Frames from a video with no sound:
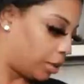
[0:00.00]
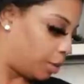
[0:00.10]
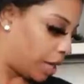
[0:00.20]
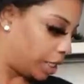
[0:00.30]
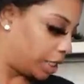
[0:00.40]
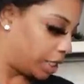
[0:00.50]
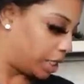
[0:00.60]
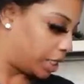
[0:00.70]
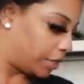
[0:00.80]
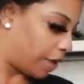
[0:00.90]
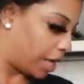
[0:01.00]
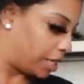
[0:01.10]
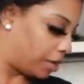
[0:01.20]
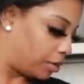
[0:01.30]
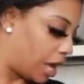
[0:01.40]
So a bunch of this stuff I
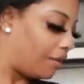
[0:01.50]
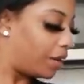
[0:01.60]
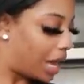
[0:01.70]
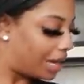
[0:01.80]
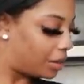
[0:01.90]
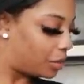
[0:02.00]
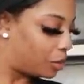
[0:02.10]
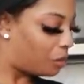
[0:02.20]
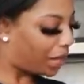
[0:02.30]
don't, avocado oil